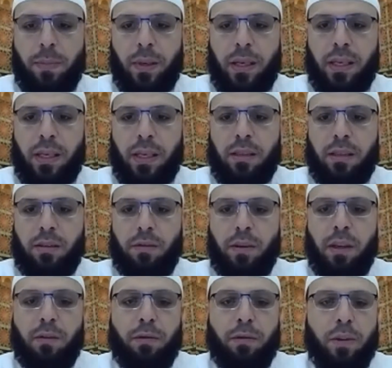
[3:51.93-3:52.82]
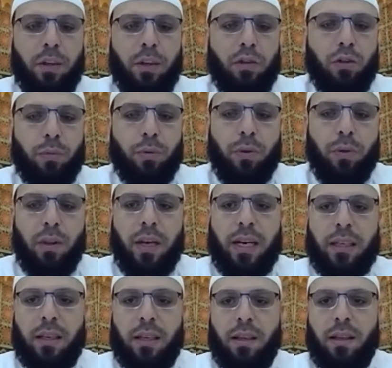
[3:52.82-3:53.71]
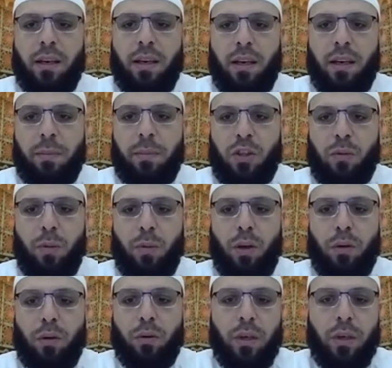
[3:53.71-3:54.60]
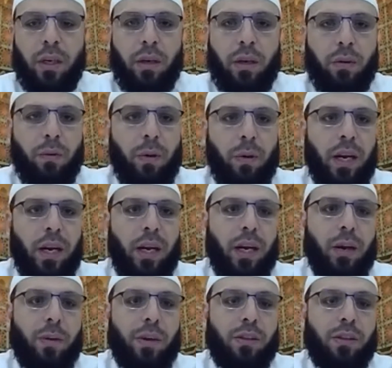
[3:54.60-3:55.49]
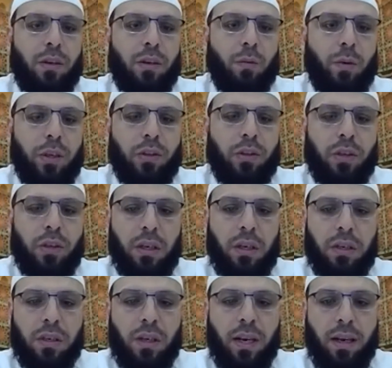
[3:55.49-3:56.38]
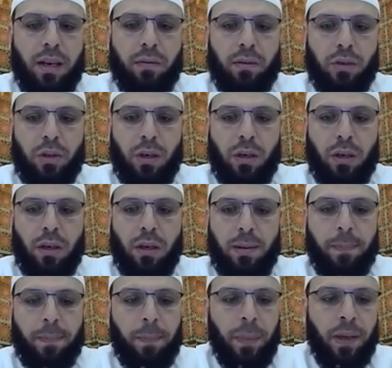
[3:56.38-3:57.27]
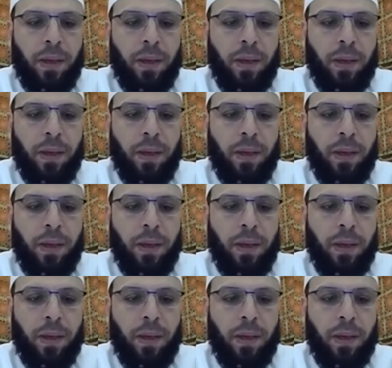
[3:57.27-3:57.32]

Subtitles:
please feel free to put that in the comments below right now as you're watching us live, inshallah.